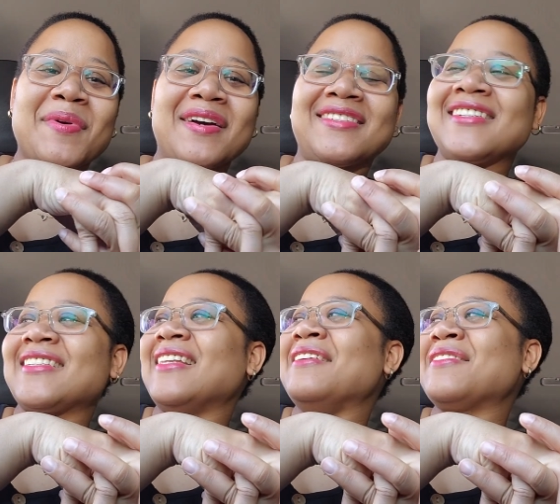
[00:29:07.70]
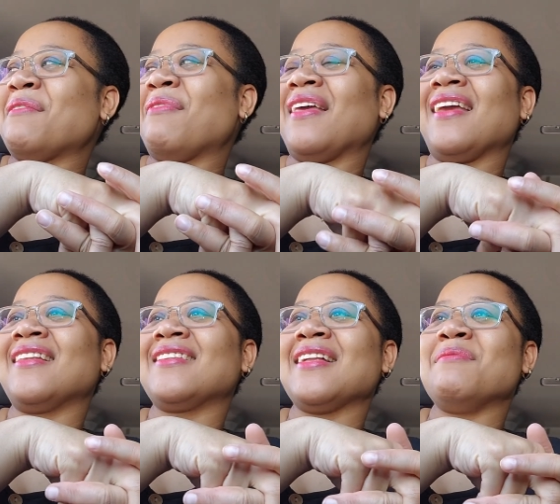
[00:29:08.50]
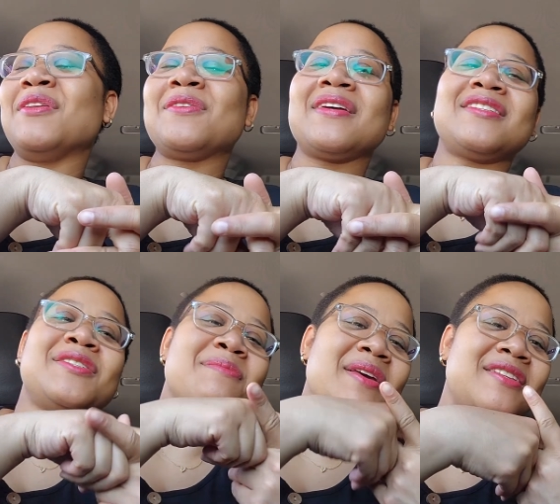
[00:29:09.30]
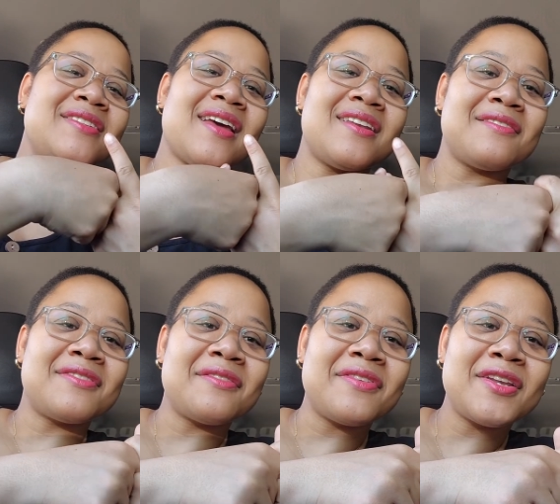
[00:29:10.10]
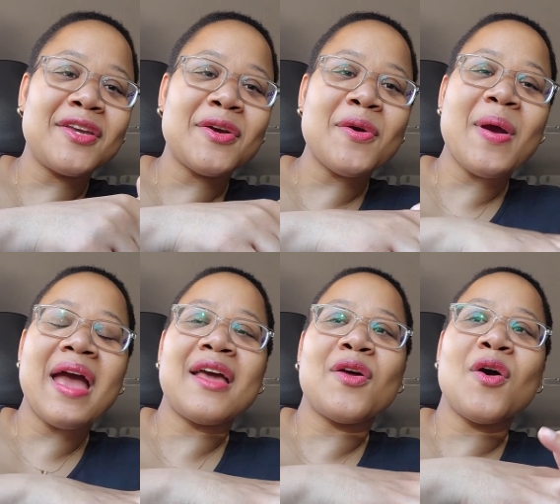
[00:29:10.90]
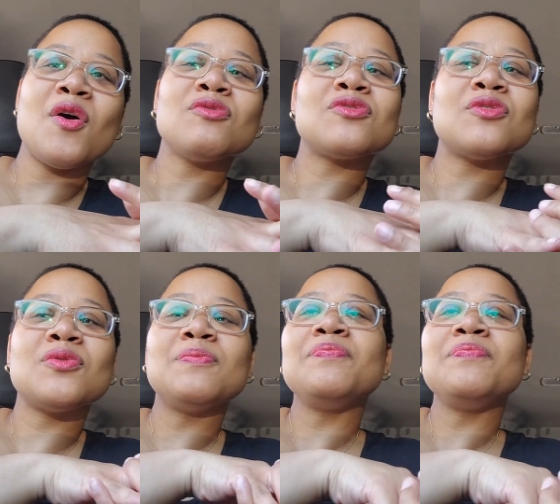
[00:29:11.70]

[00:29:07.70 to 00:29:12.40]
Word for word: but just leave something. Let me know that you made it to the end of the video, and also